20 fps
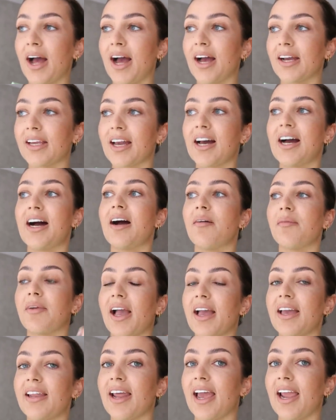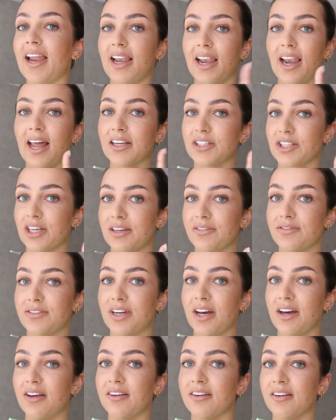I am getting a lash lift
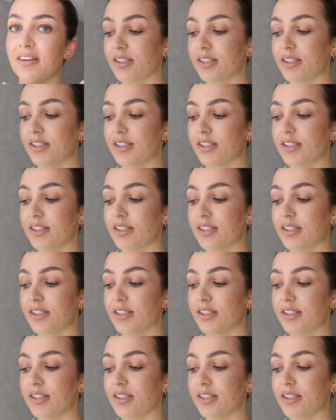done.